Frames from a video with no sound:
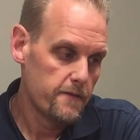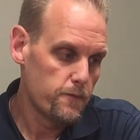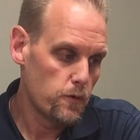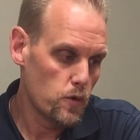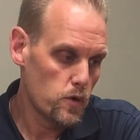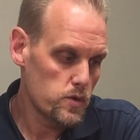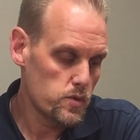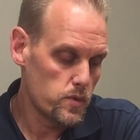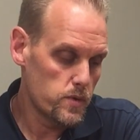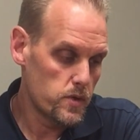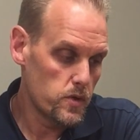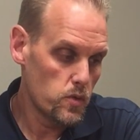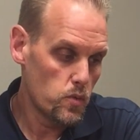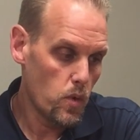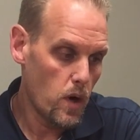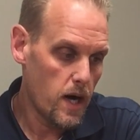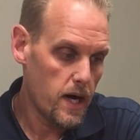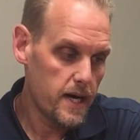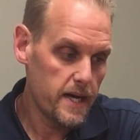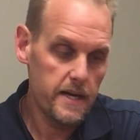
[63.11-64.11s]
4s were too
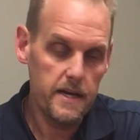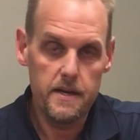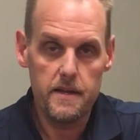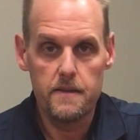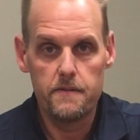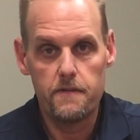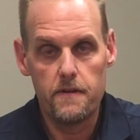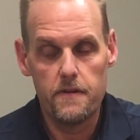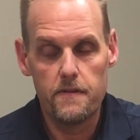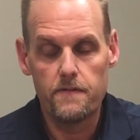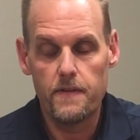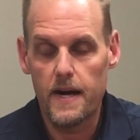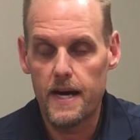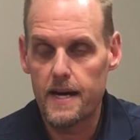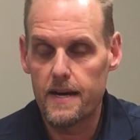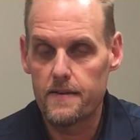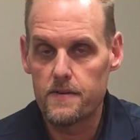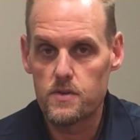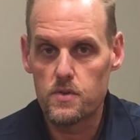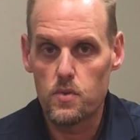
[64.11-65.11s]
wide,
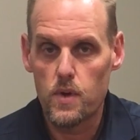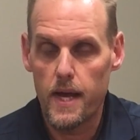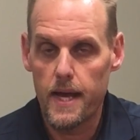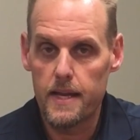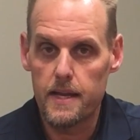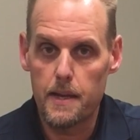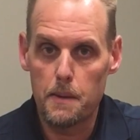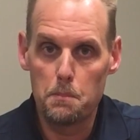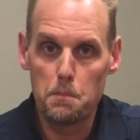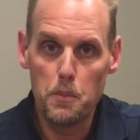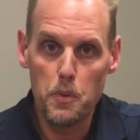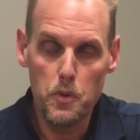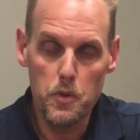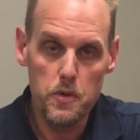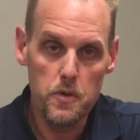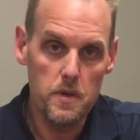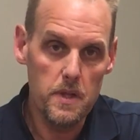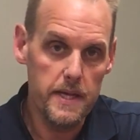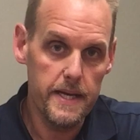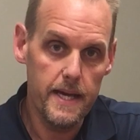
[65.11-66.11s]
5s had a
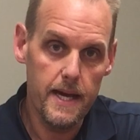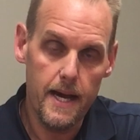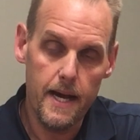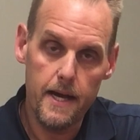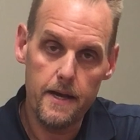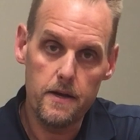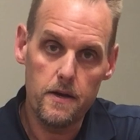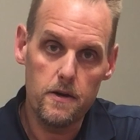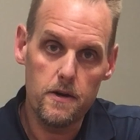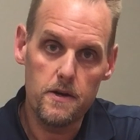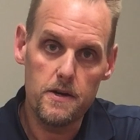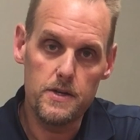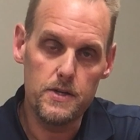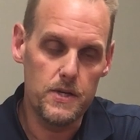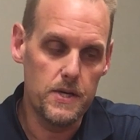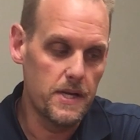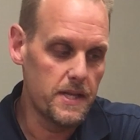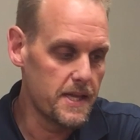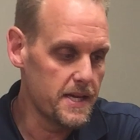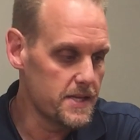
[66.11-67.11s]
brutally high
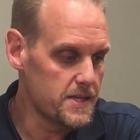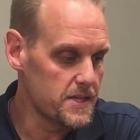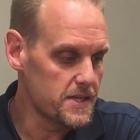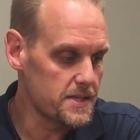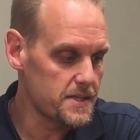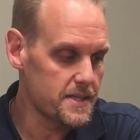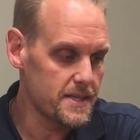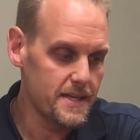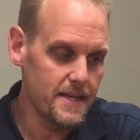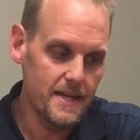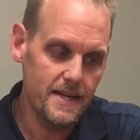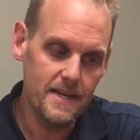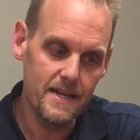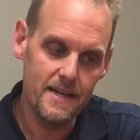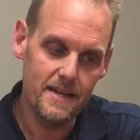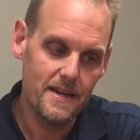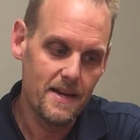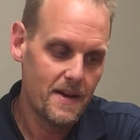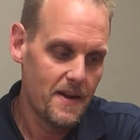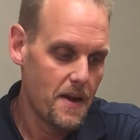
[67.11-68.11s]
arch that just
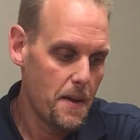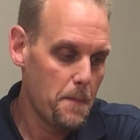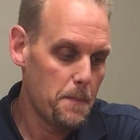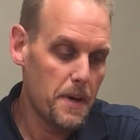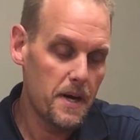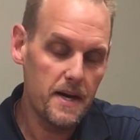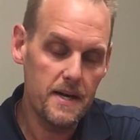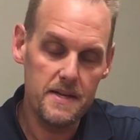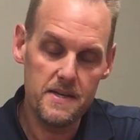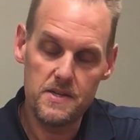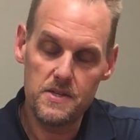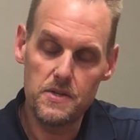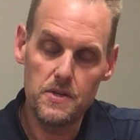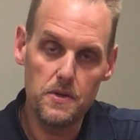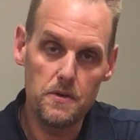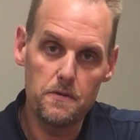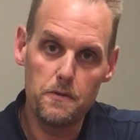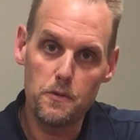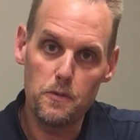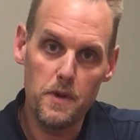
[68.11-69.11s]
punished
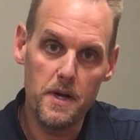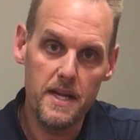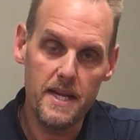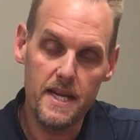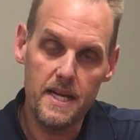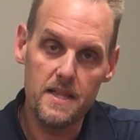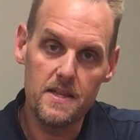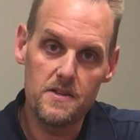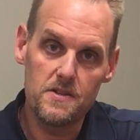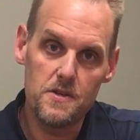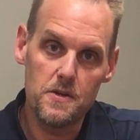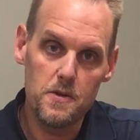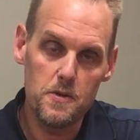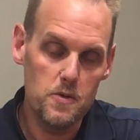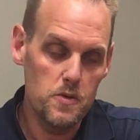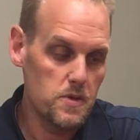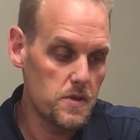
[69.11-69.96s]
you for running in the shoe.